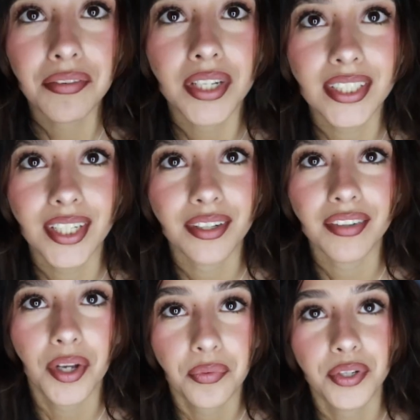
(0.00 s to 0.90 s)
have you guys heard of
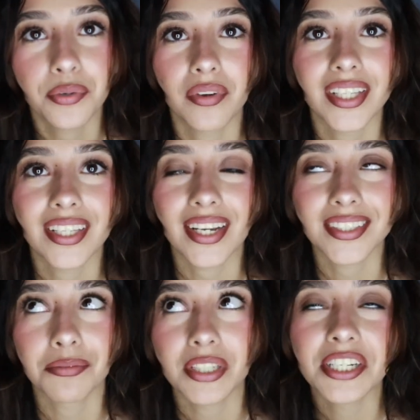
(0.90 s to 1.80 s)
like when you really
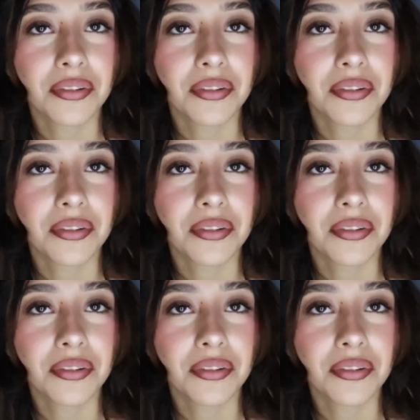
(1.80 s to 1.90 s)
like something,